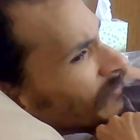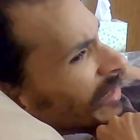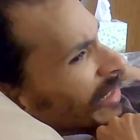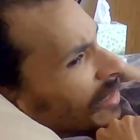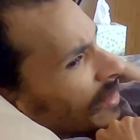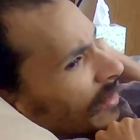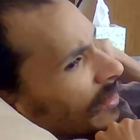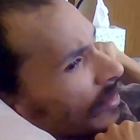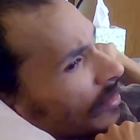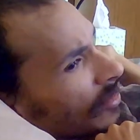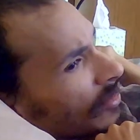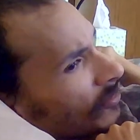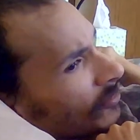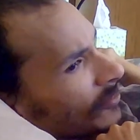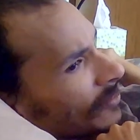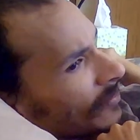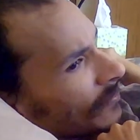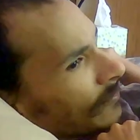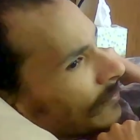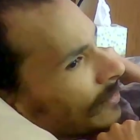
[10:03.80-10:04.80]
being the
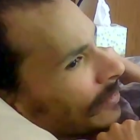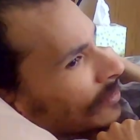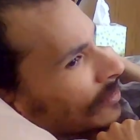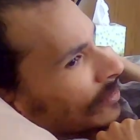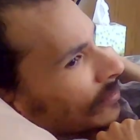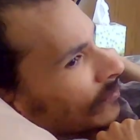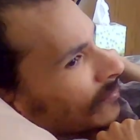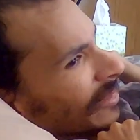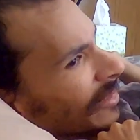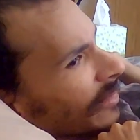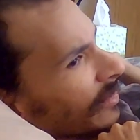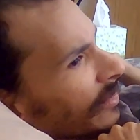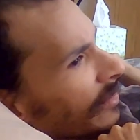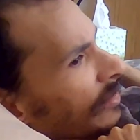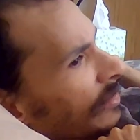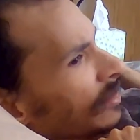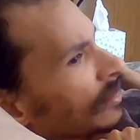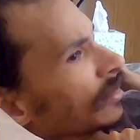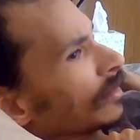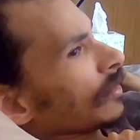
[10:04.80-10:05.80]
host of
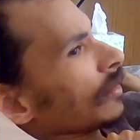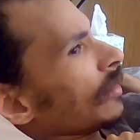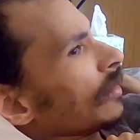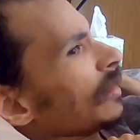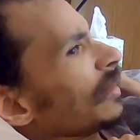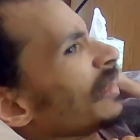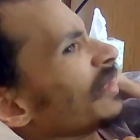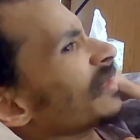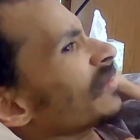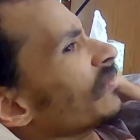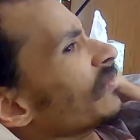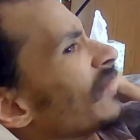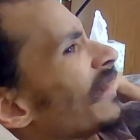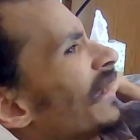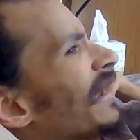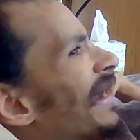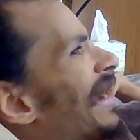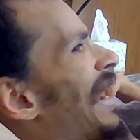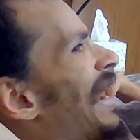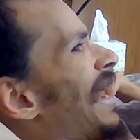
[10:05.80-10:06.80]
WrestleMania, he's
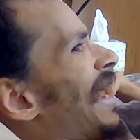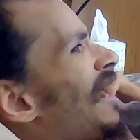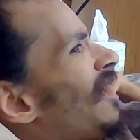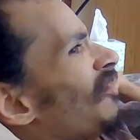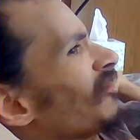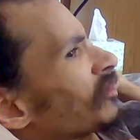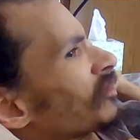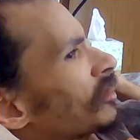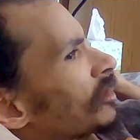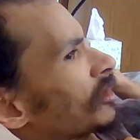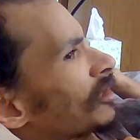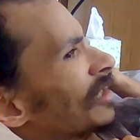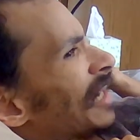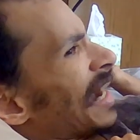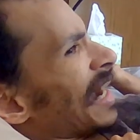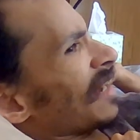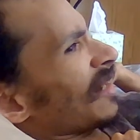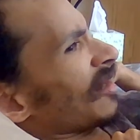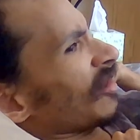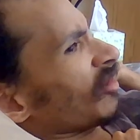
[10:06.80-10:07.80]
being
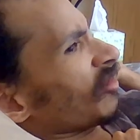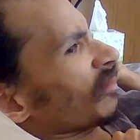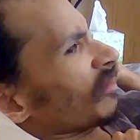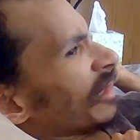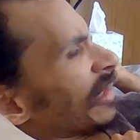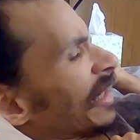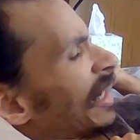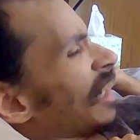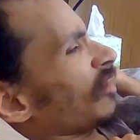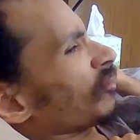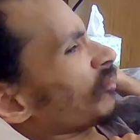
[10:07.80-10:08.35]
outshadowed and